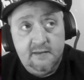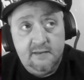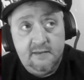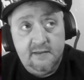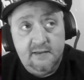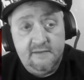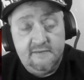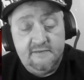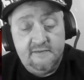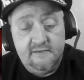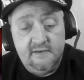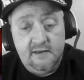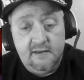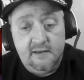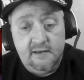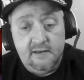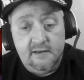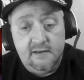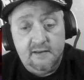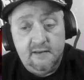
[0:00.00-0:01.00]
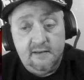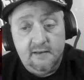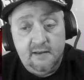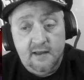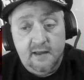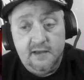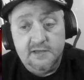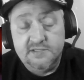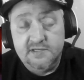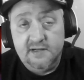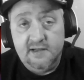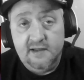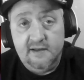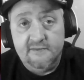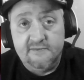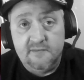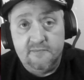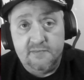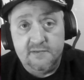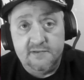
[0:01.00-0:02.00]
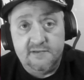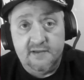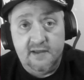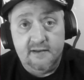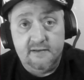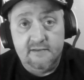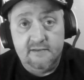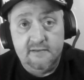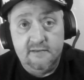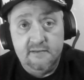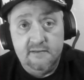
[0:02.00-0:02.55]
that I should have to pretend.